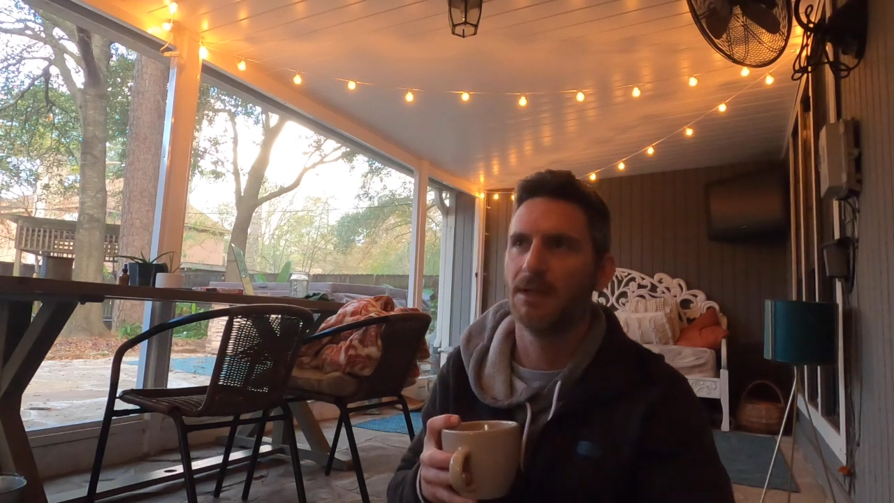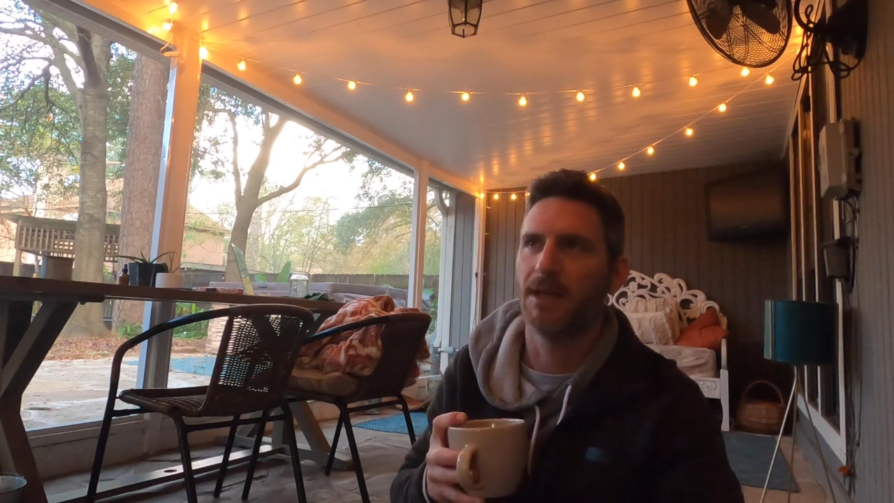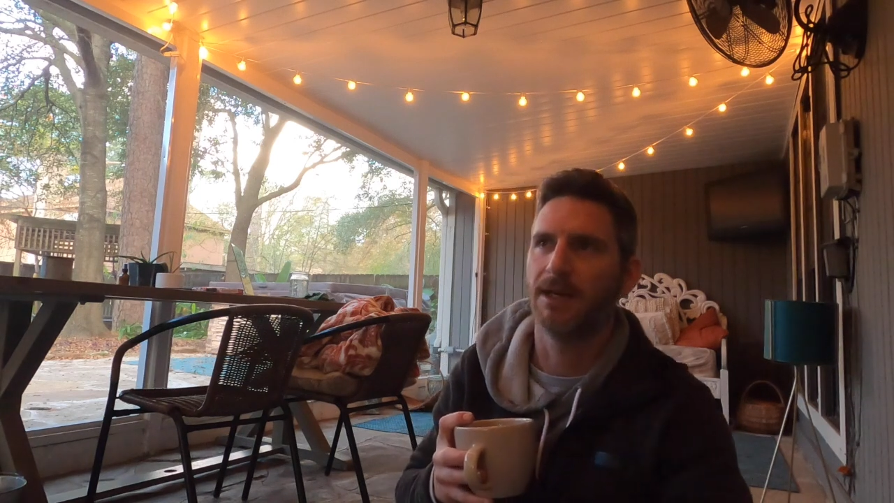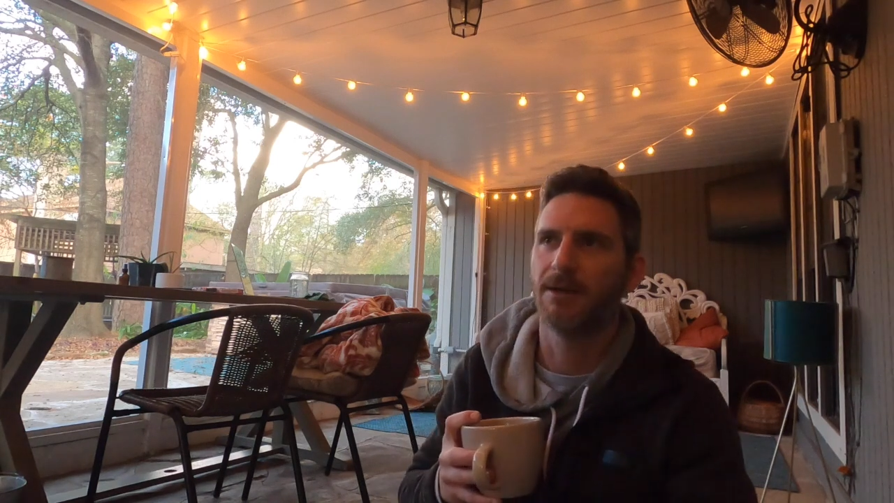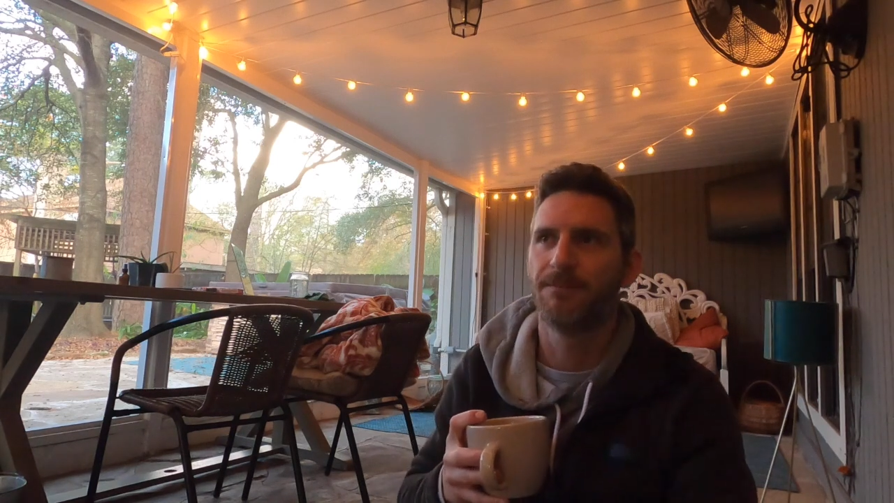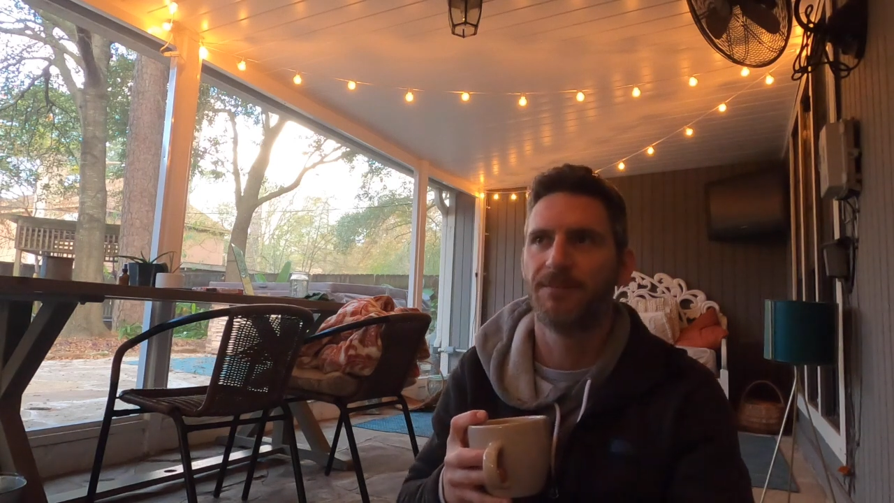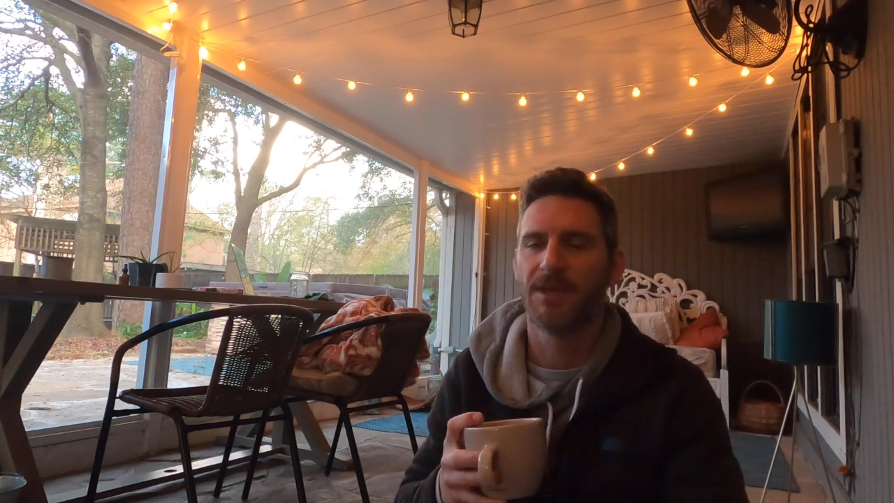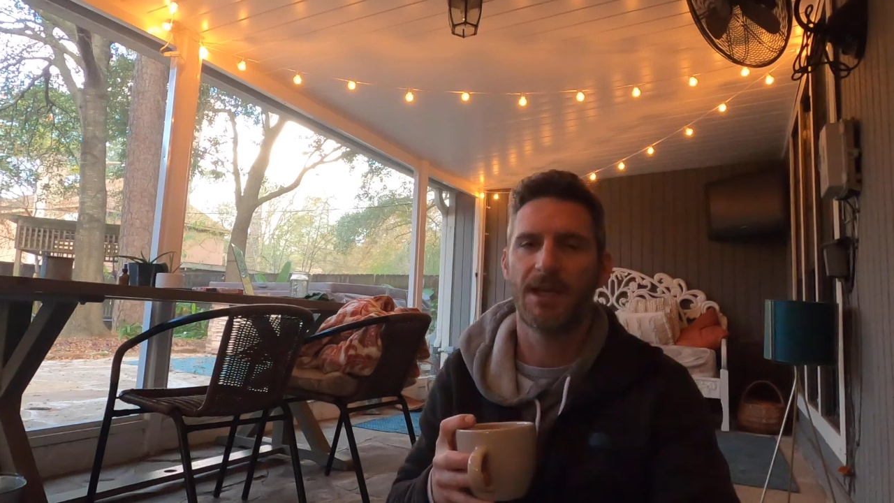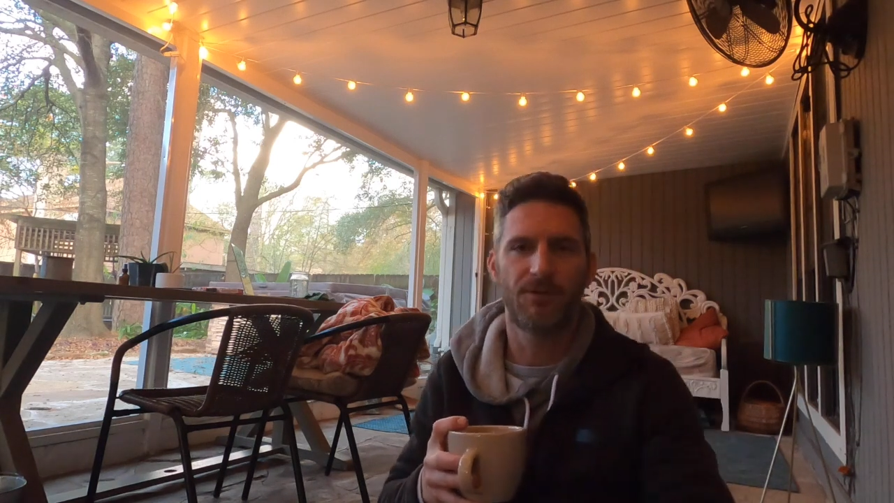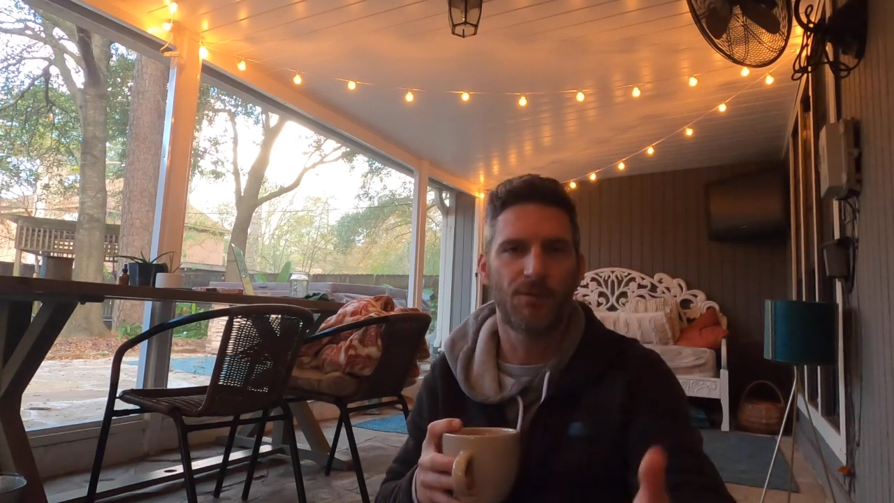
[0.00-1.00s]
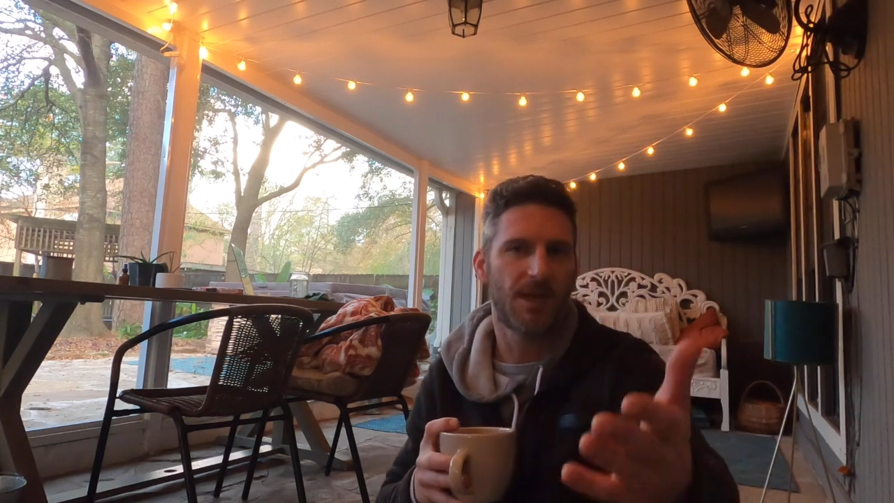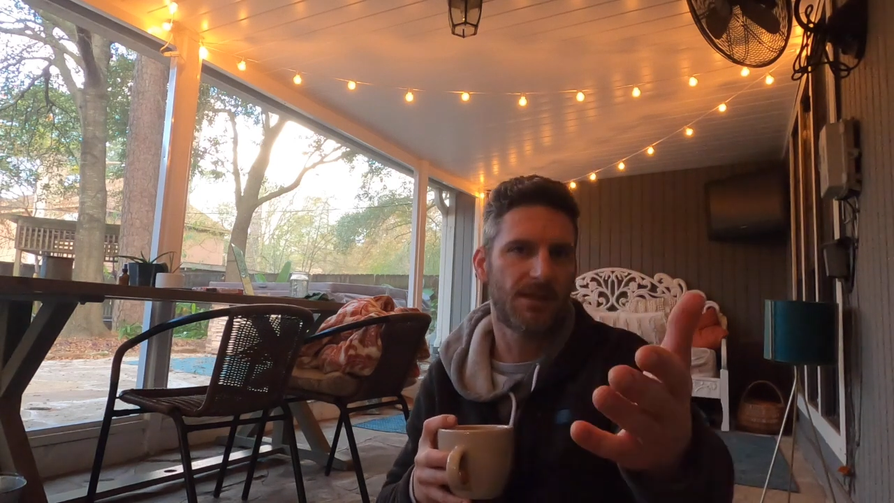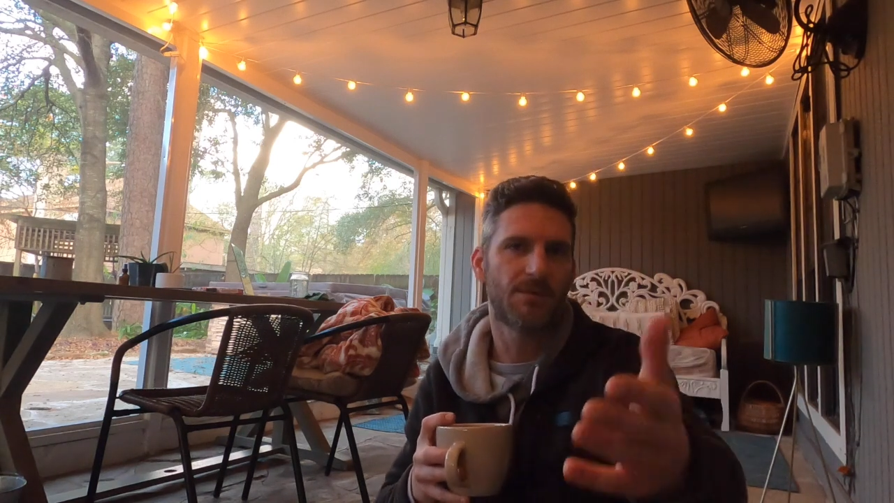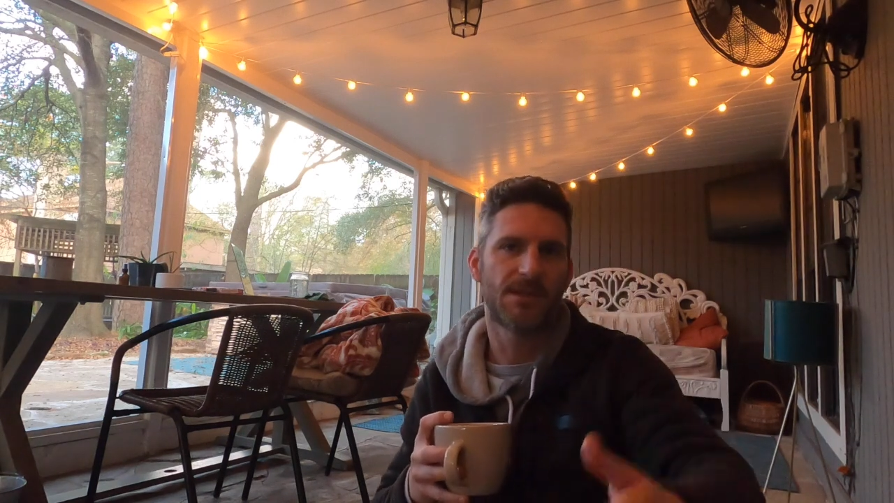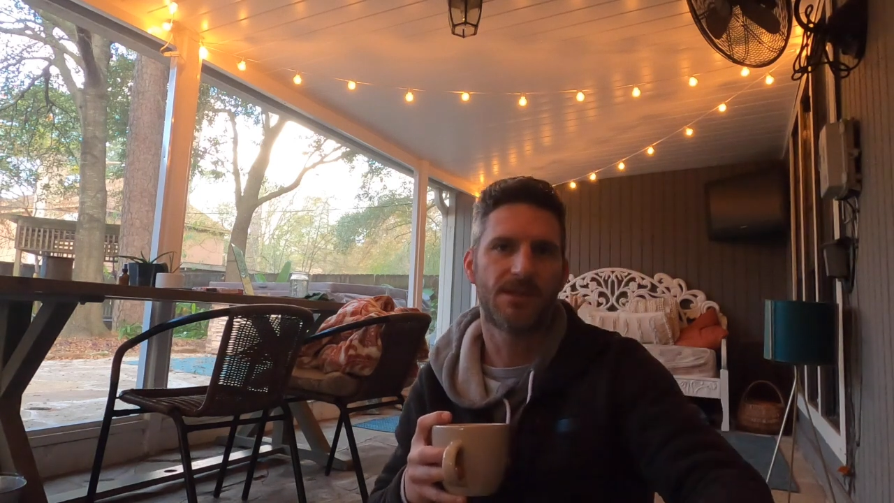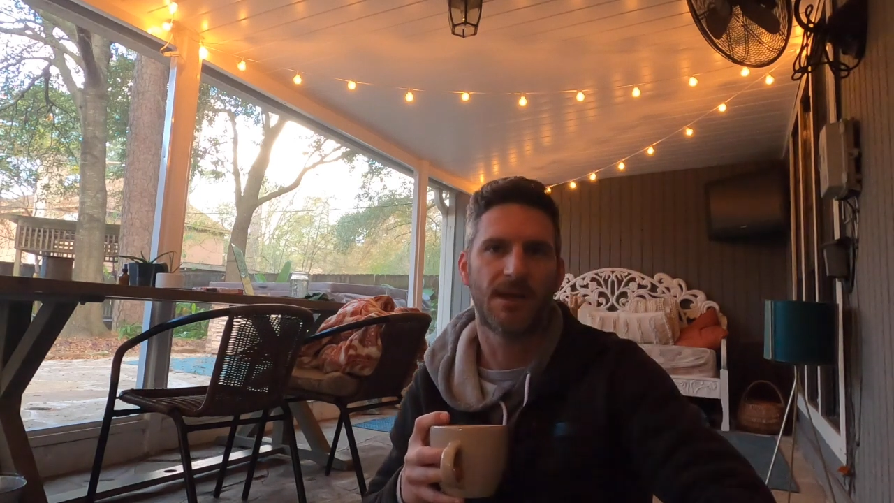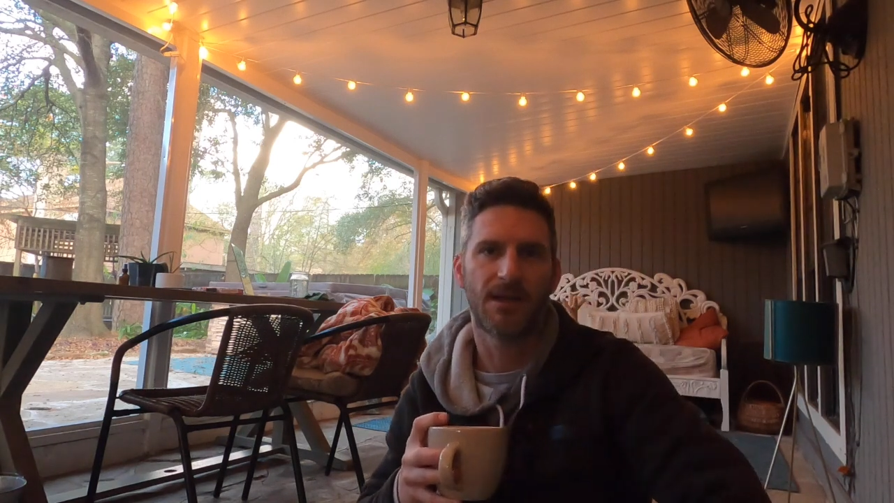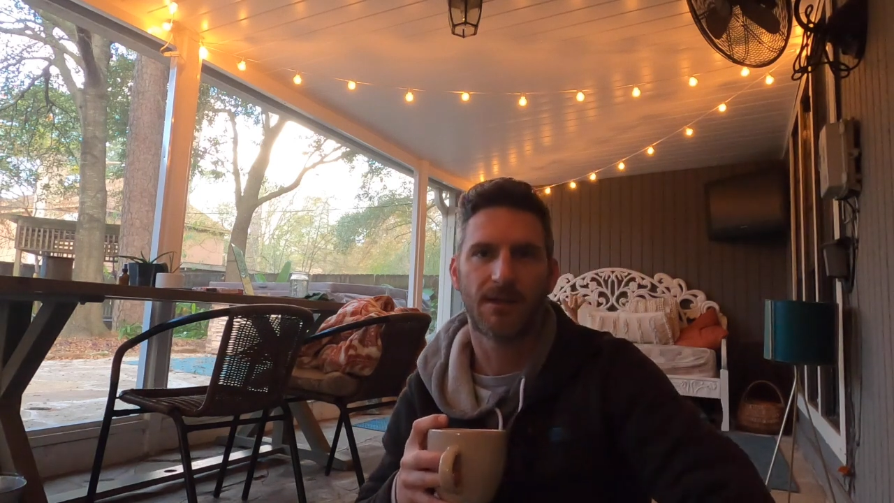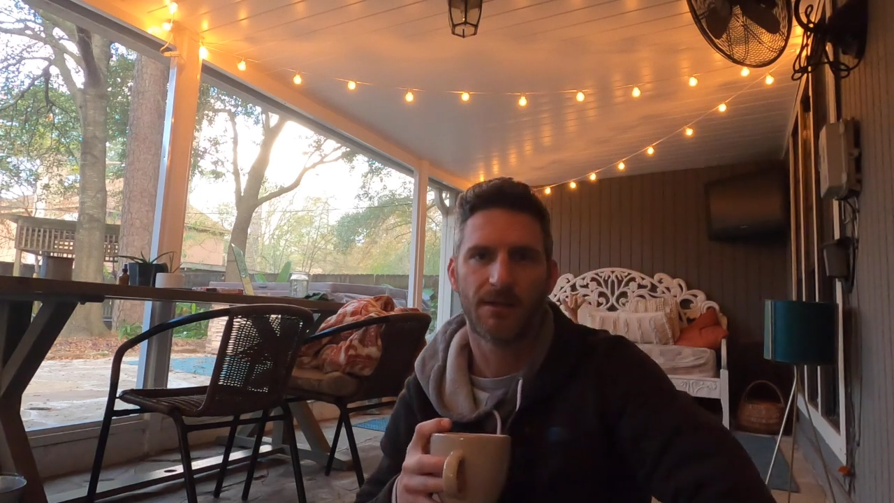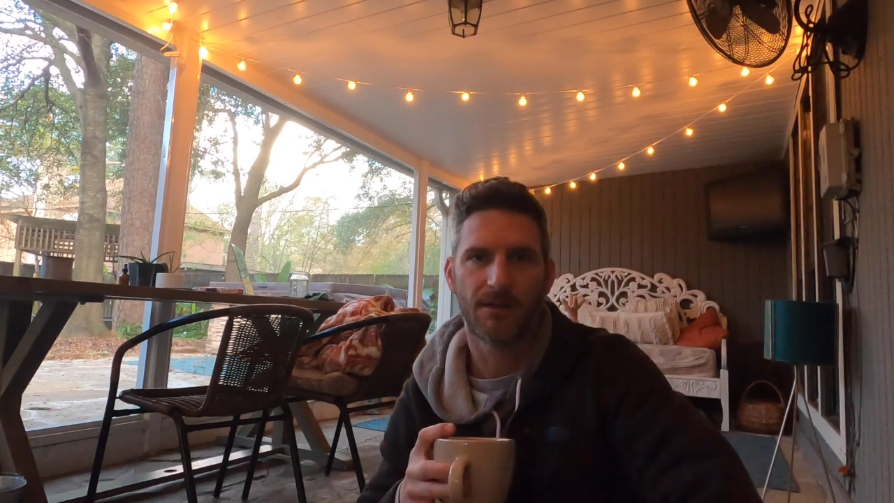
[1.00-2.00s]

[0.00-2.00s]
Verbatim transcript: Like, if you make the mistake